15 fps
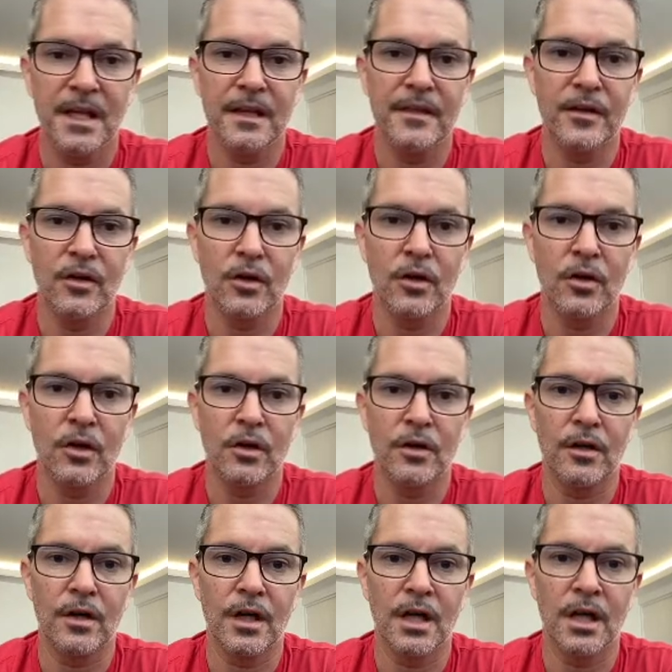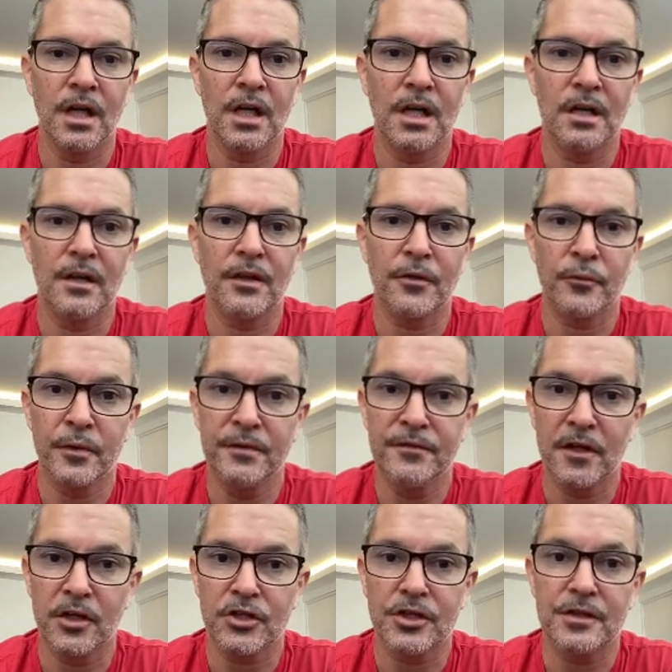There are 3
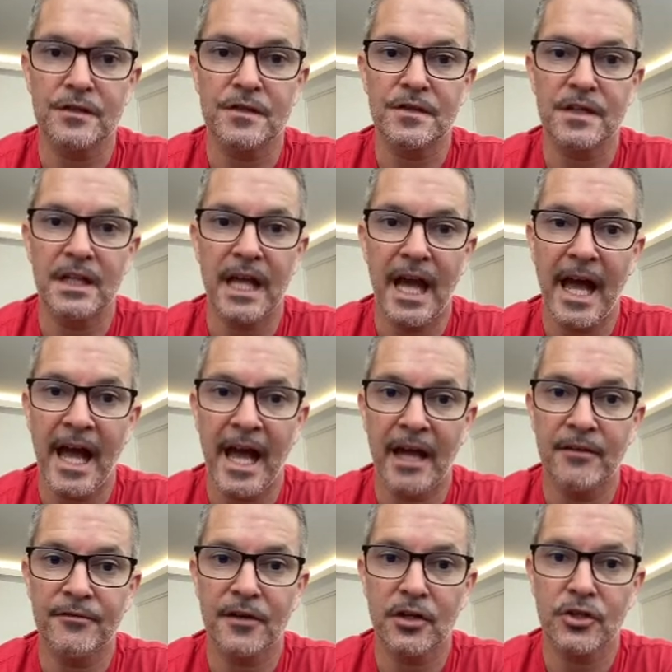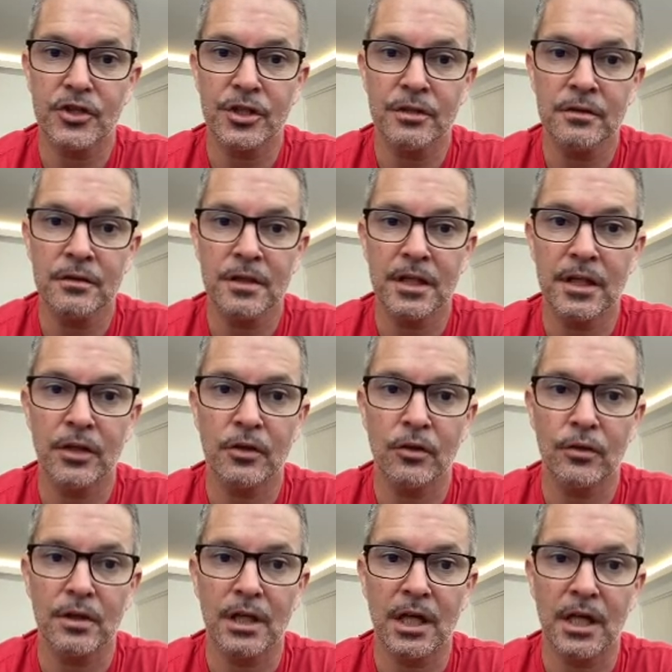functions: the add function here
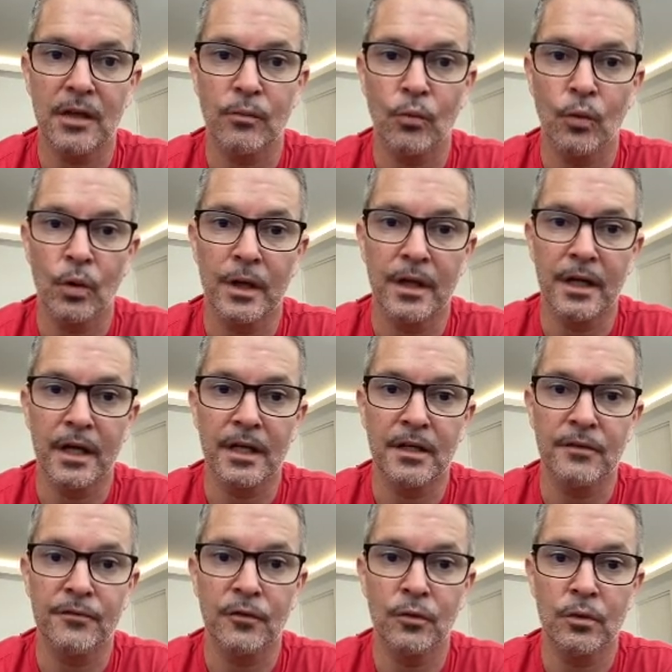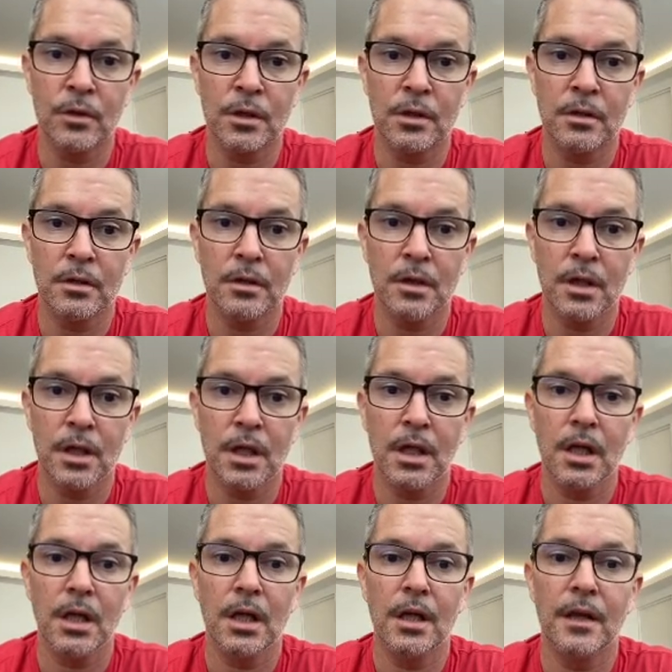on line 194,
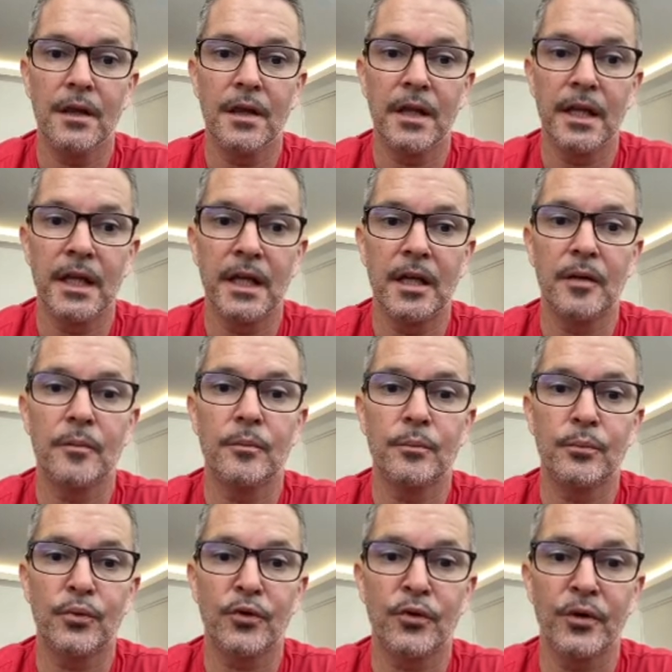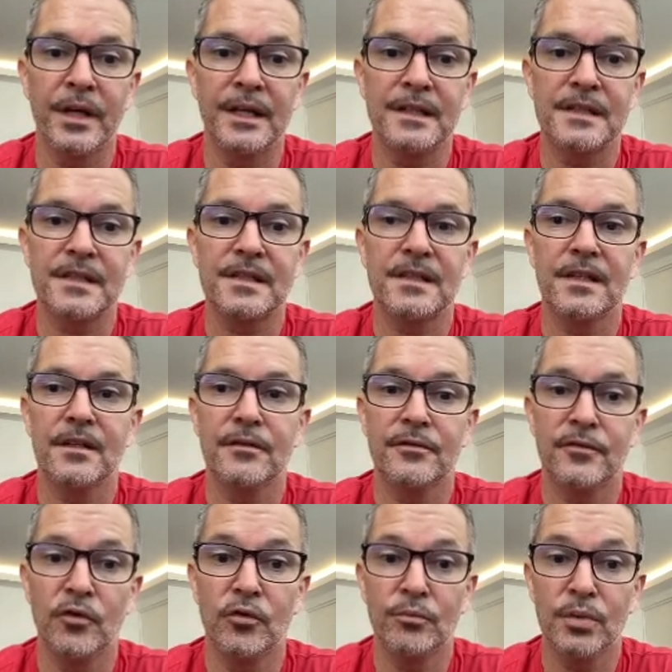the print
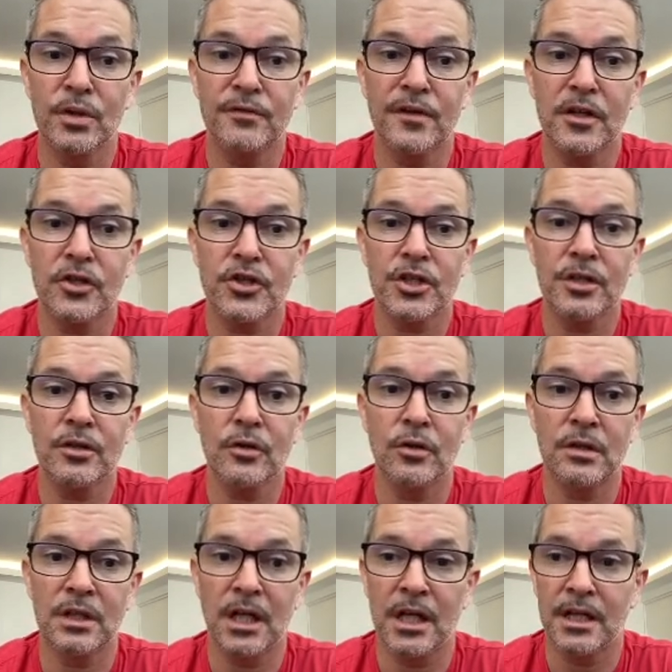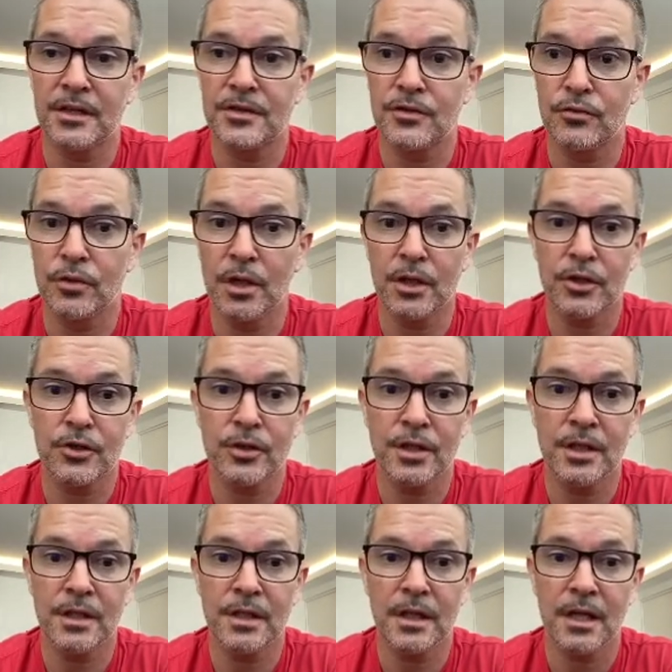phone book function on line 200,